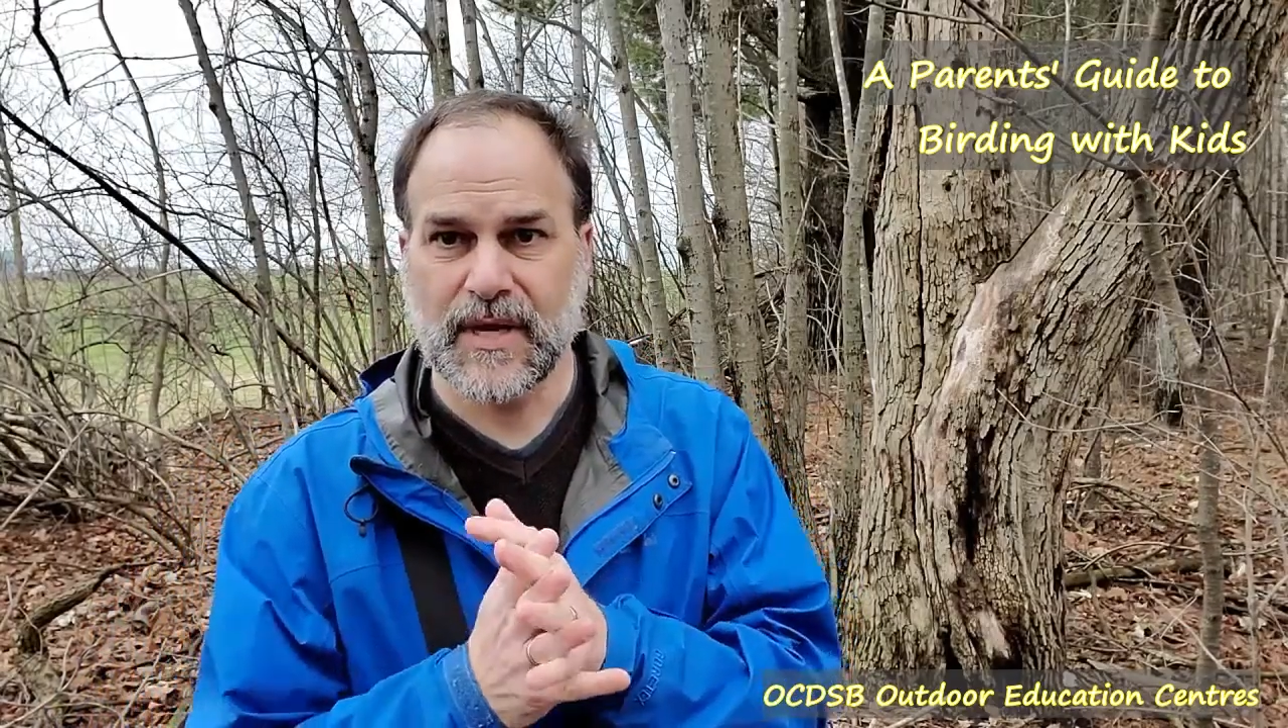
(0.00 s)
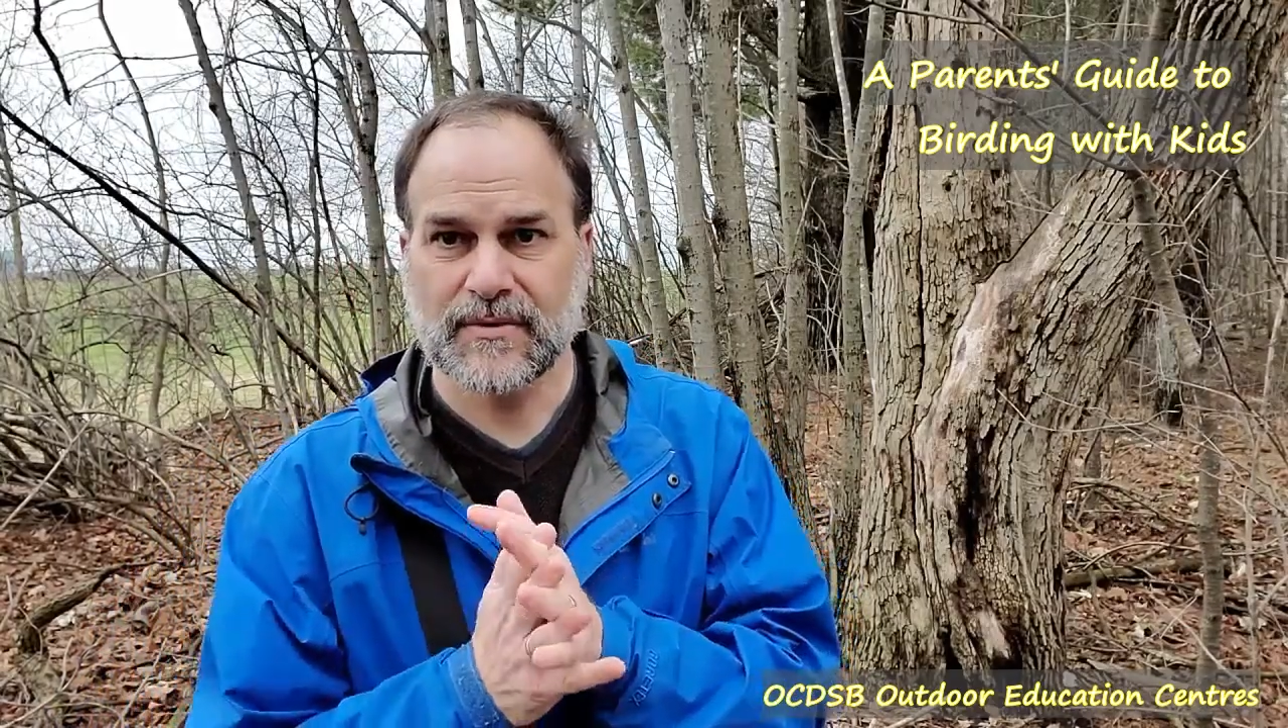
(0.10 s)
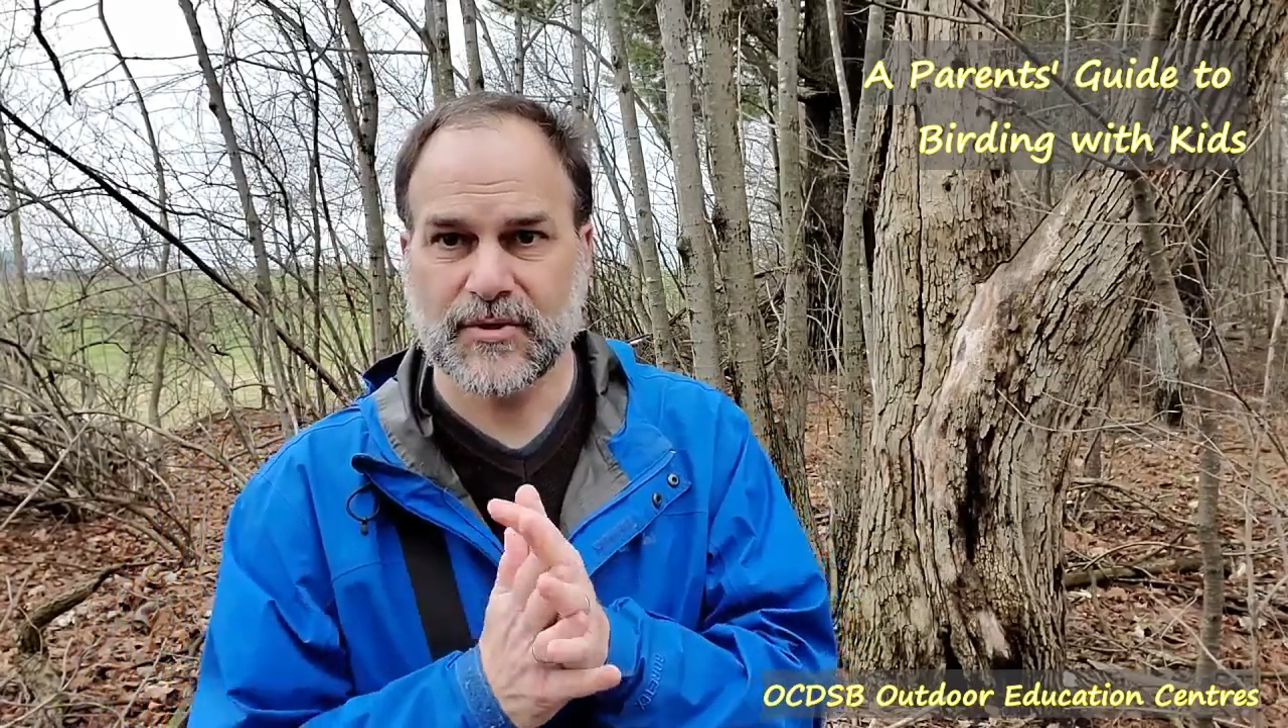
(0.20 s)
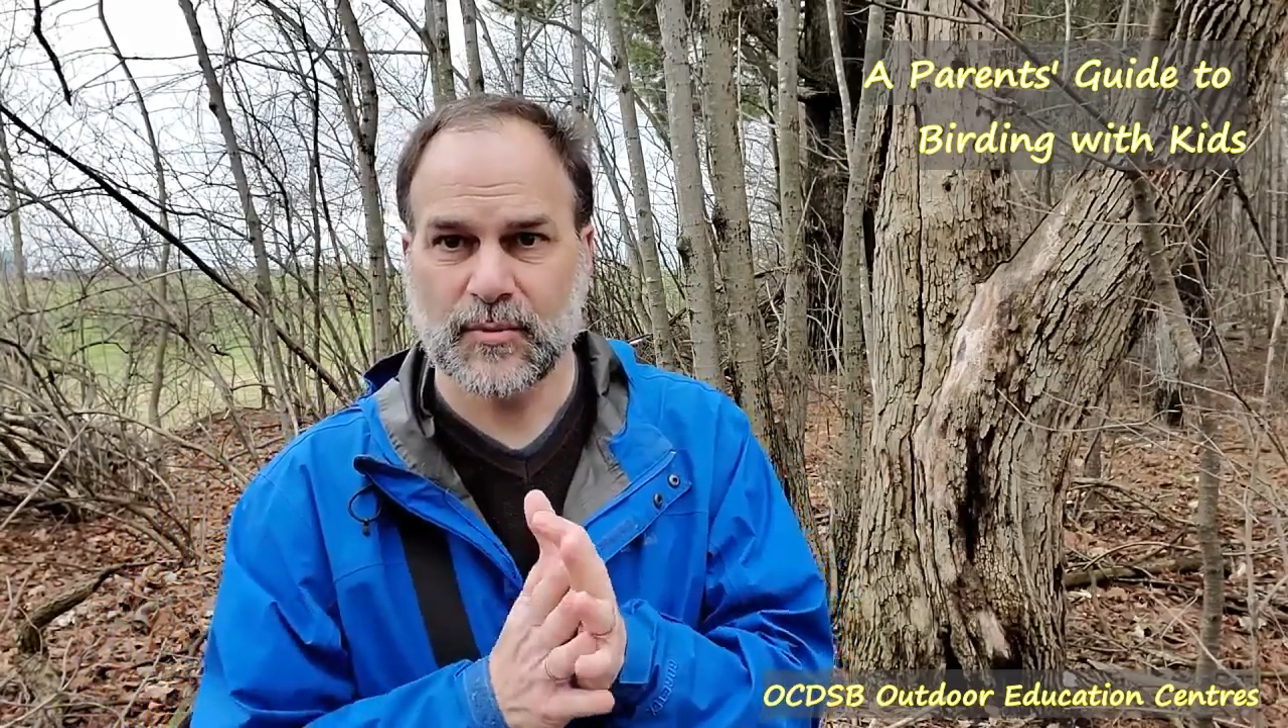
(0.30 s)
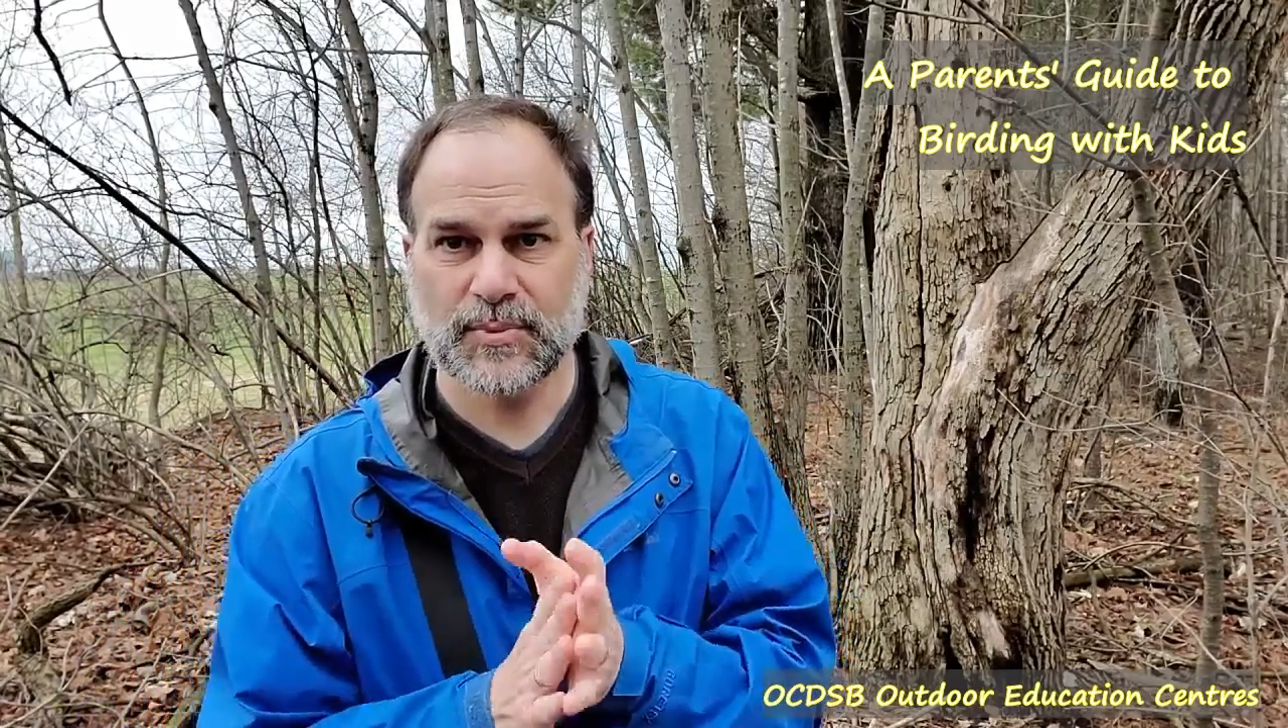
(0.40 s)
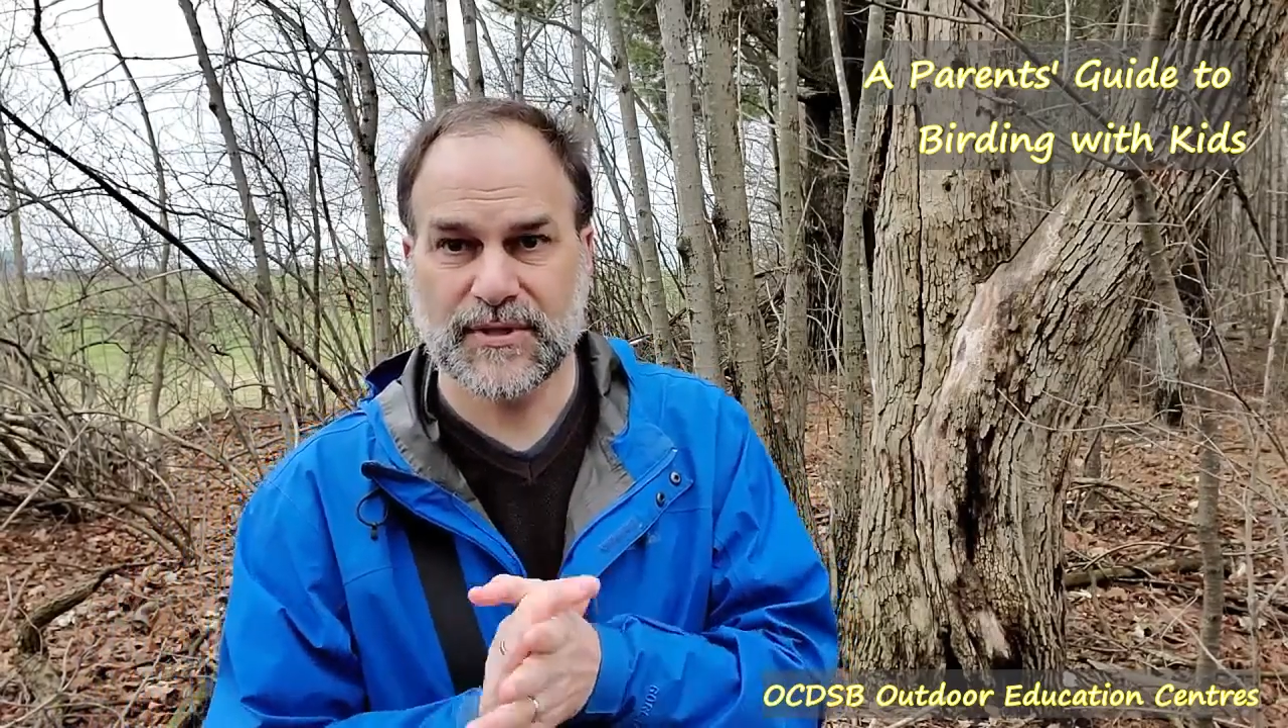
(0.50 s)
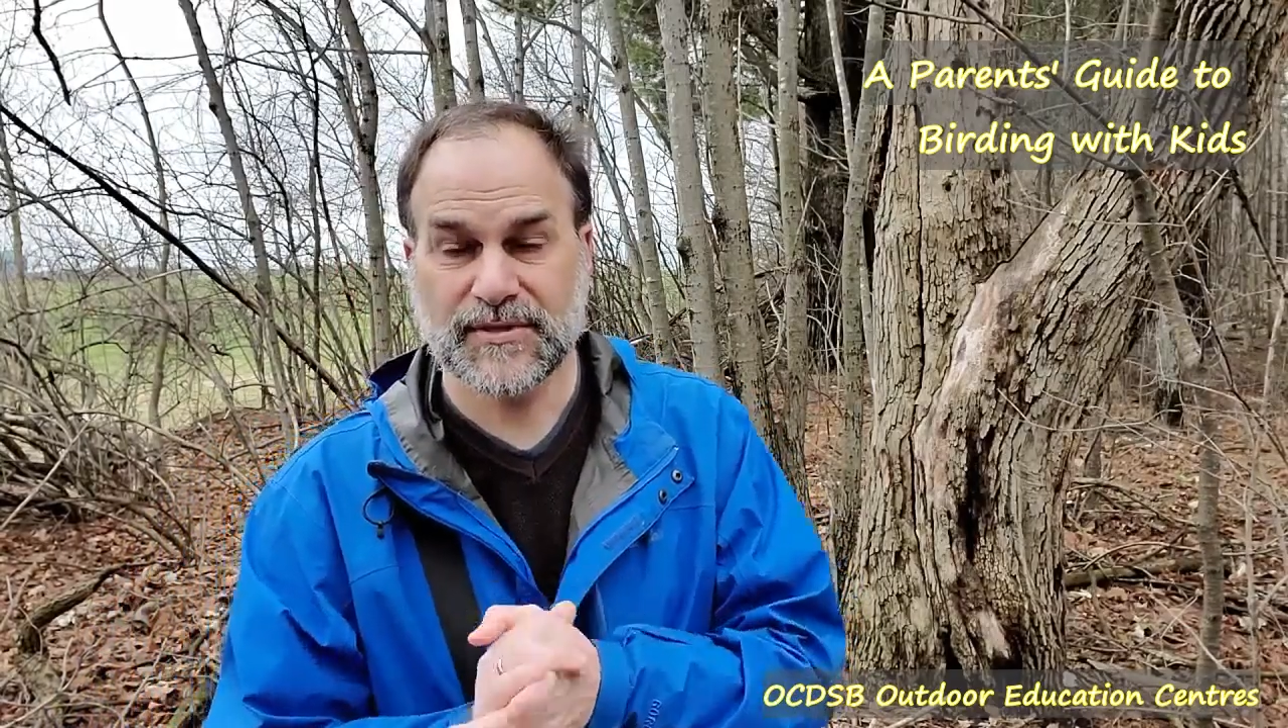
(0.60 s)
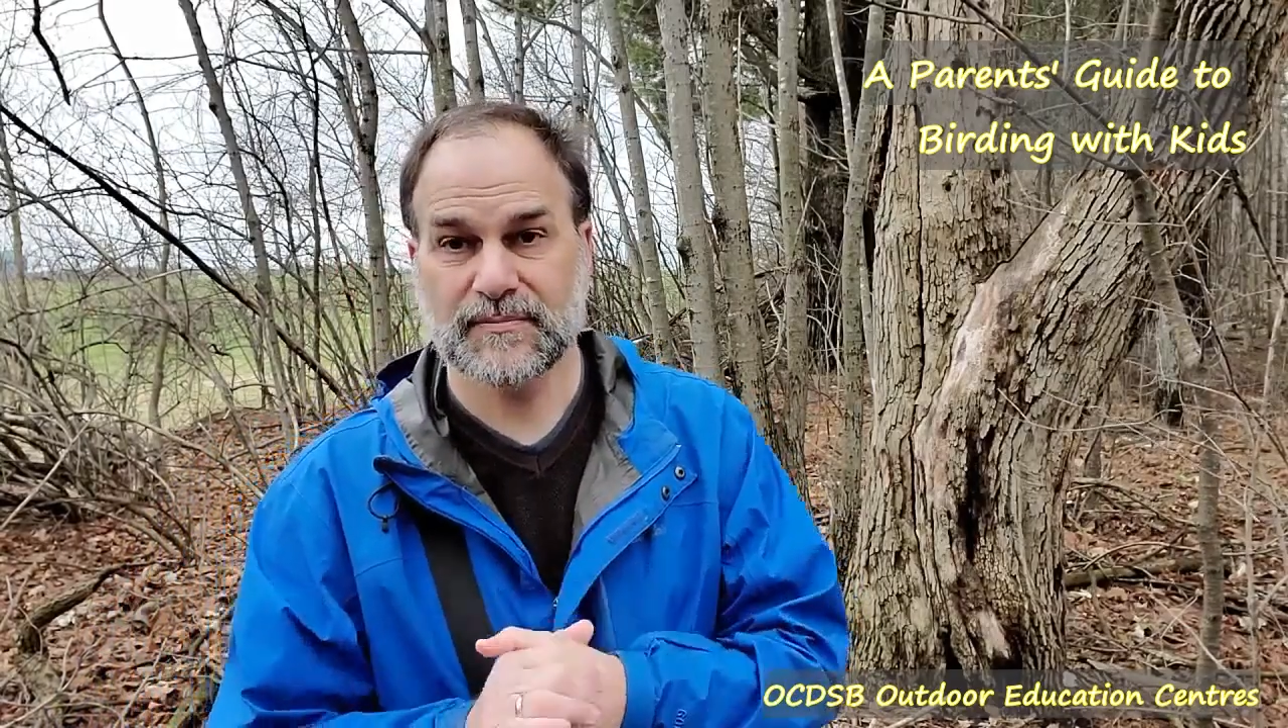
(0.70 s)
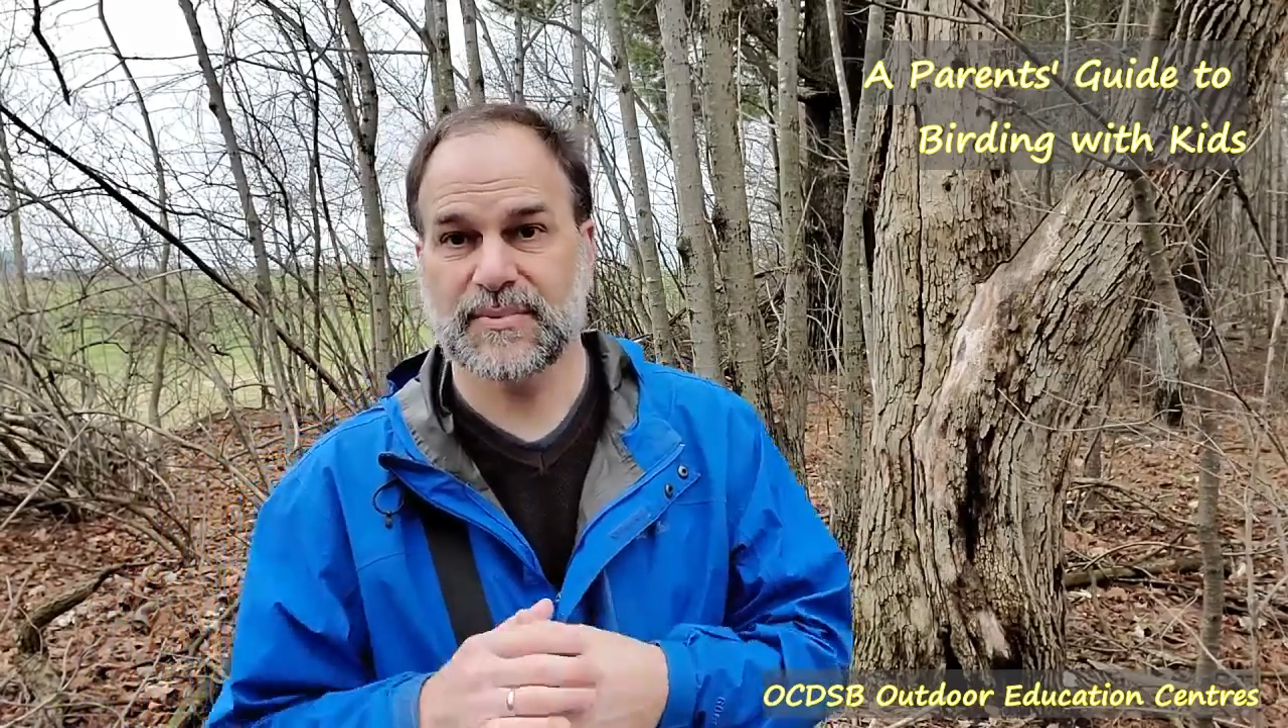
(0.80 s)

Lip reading: So please